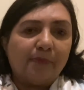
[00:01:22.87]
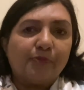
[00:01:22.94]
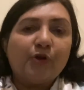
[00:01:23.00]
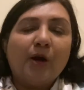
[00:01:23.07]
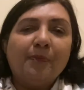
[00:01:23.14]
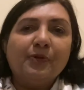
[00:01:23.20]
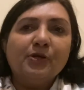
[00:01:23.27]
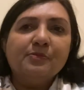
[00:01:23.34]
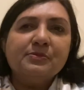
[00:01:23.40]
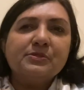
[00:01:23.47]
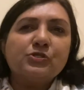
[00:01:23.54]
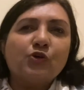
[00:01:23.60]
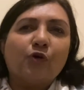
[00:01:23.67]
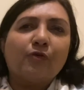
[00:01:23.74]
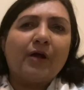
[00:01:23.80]
problems
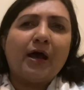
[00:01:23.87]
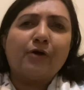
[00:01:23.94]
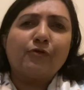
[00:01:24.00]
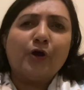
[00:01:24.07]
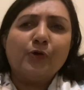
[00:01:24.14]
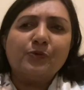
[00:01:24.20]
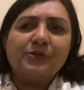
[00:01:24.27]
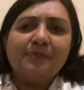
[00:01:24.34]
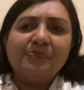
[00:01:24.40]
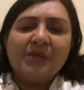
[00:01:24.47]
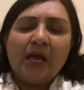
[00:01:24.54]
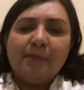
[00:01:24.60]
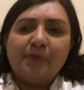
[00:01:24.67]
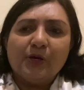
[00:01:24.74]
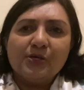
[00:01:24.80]
or our own
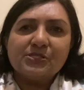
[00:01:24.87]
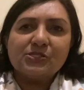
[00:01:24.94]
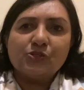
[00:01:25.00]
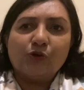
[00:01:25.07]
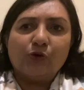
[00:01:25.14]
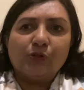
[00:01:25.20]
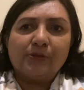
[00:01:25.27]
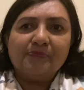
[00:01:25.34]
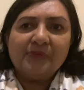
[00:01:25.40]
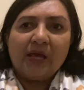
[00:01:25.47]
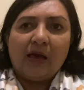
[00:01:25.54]
personal